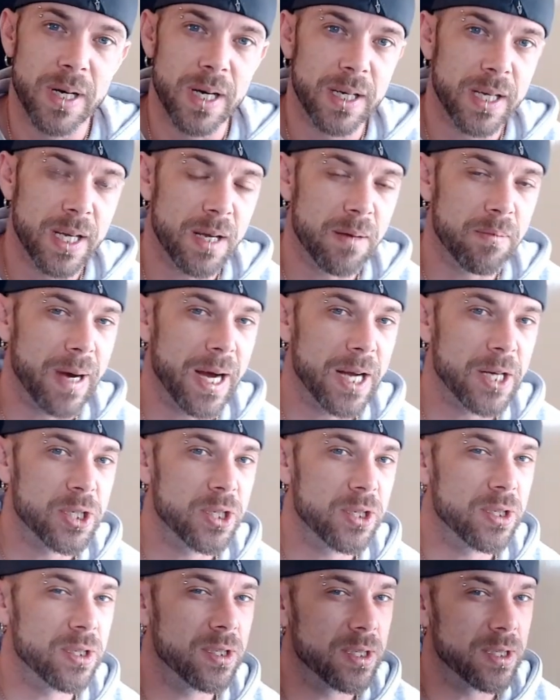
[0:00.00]
kit
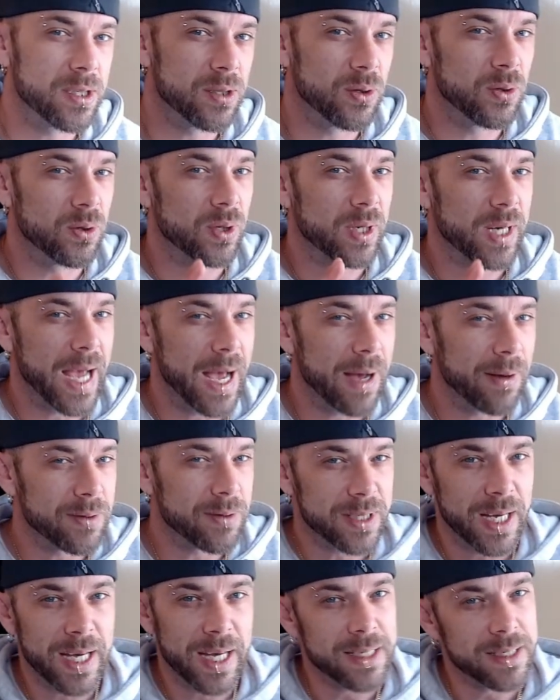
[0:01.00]
bashes or
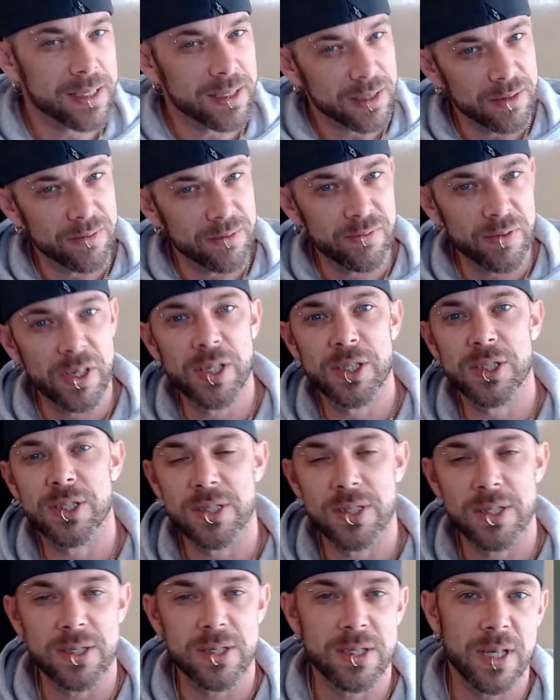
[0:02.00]
counts as and
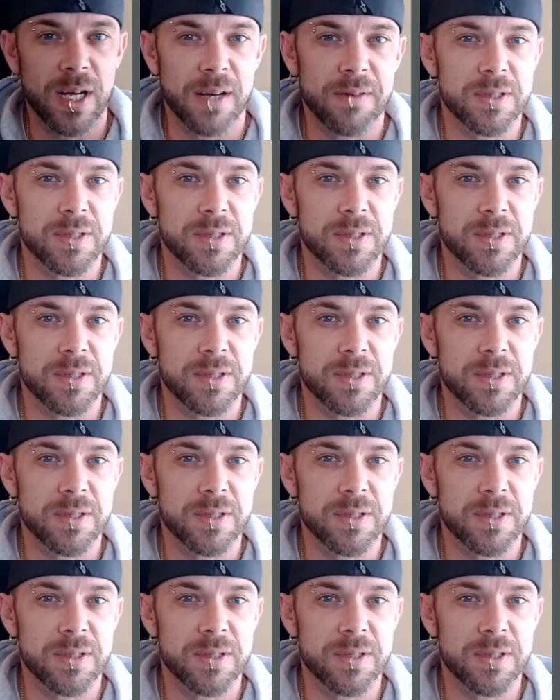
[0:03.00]
conversions and stuff.